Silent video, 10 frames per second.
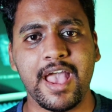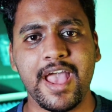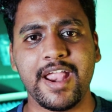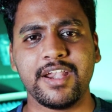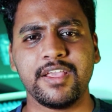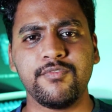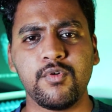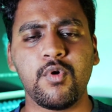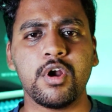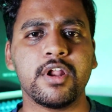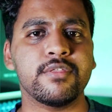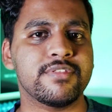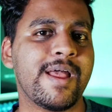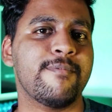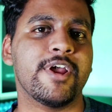And if you want a
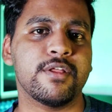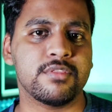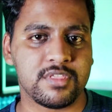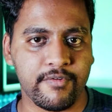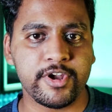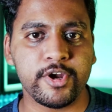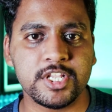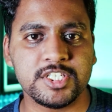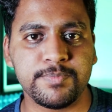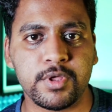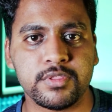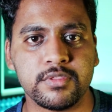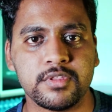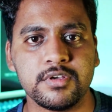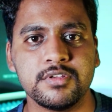Snapdragon 720G
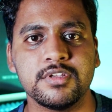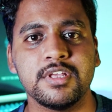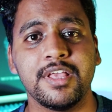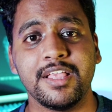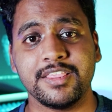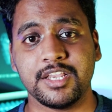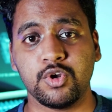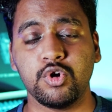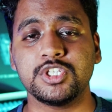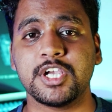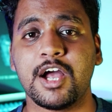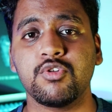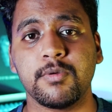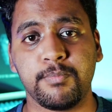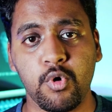processor, then go check
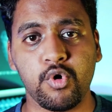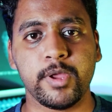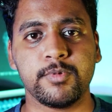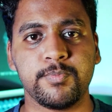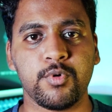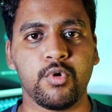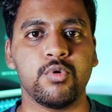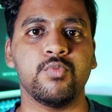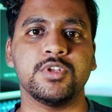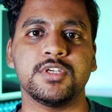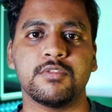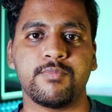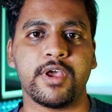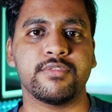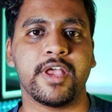out the Poco M2 Pro, which is
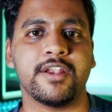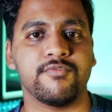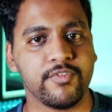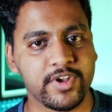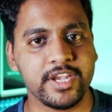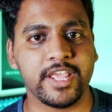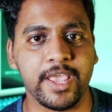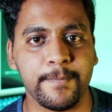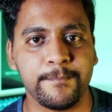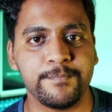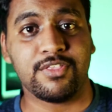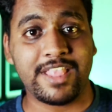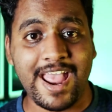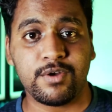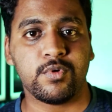priced at 15K.
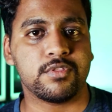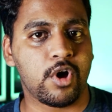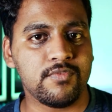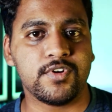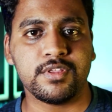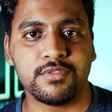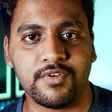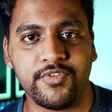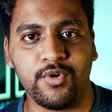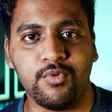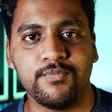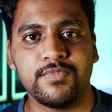That was all for this review.